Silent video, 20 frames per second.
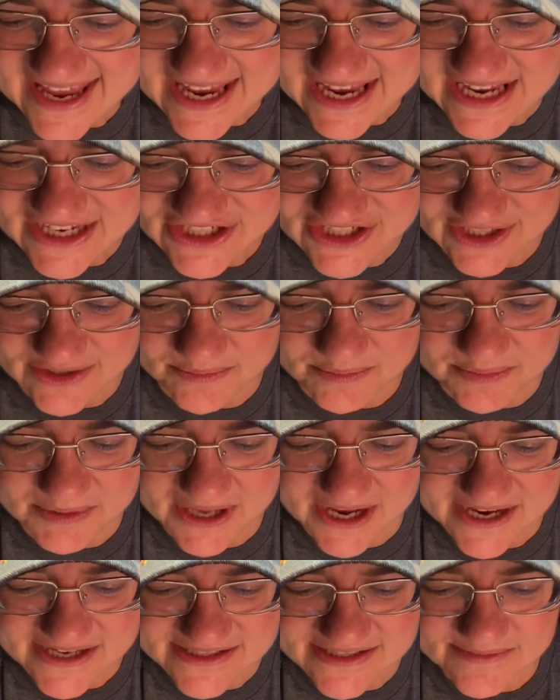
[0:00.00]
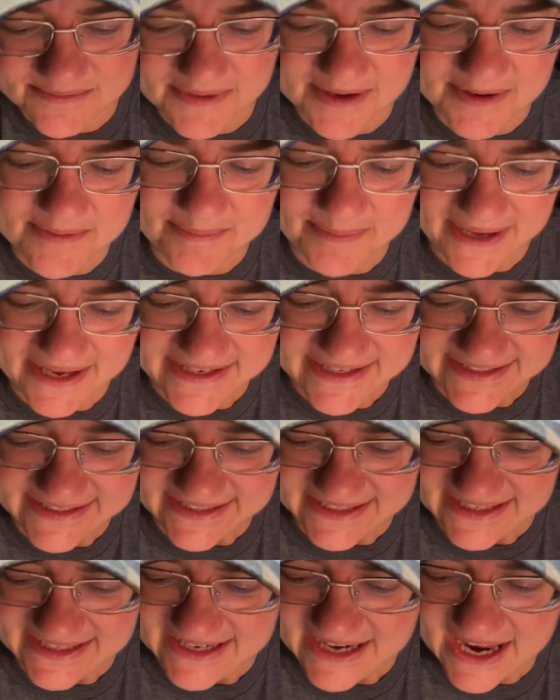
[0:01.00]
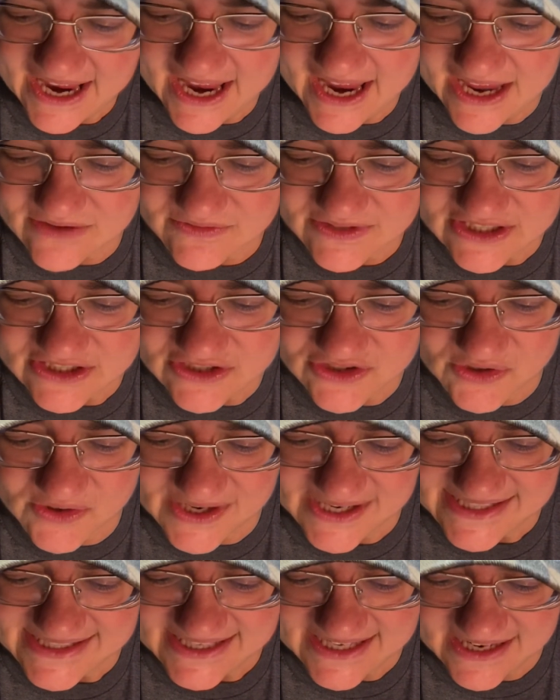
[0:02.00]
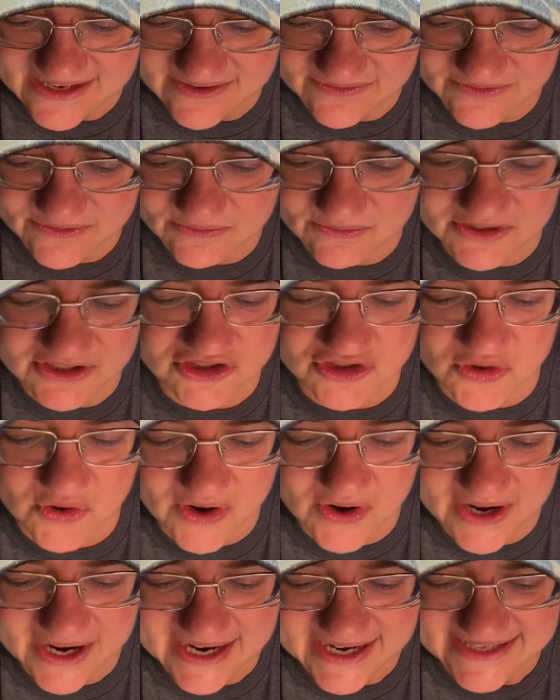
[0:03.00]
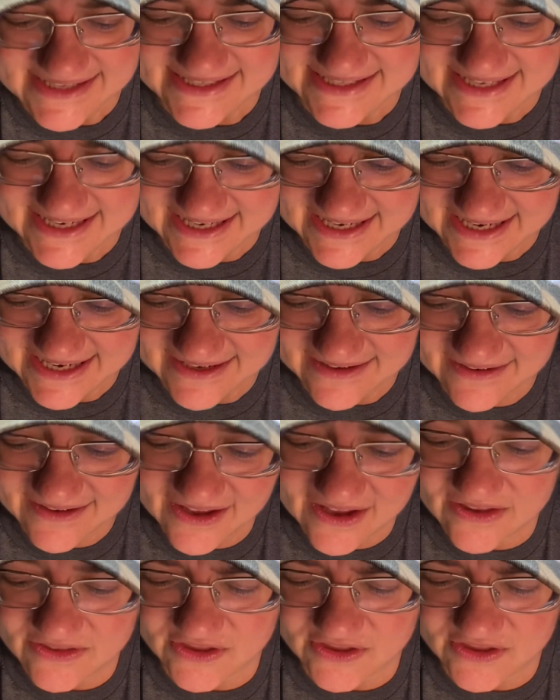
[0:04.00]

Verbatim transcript: It shall blossom abundantly and rejoice, even with joy and singing,